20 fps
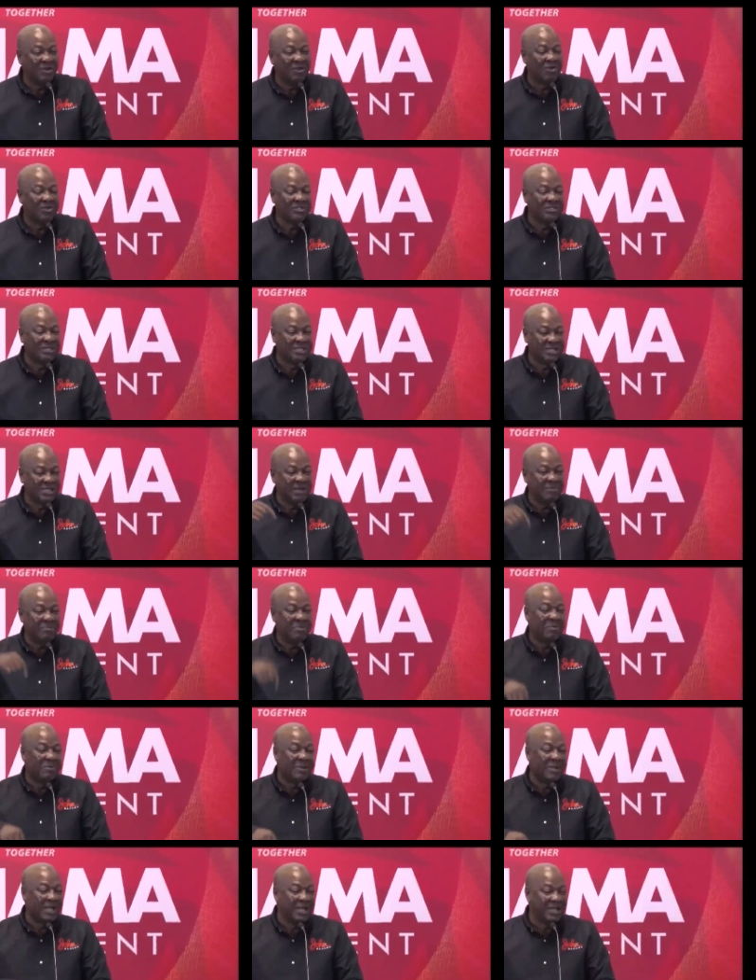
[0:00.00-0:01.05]
lost in their
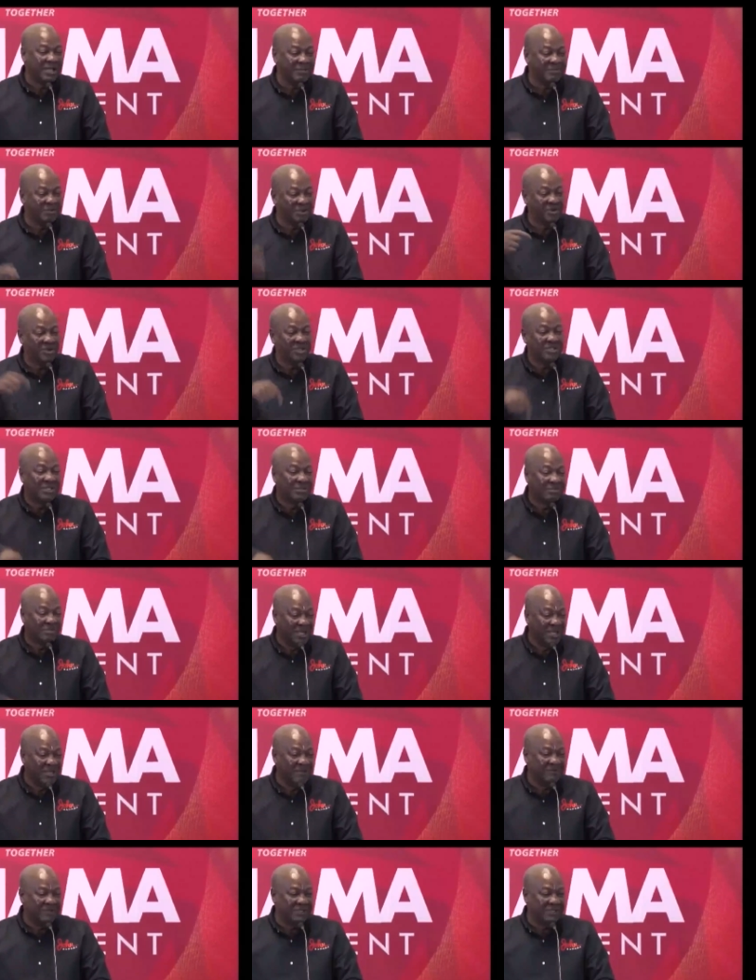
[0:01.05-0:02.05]
propaganda because they believe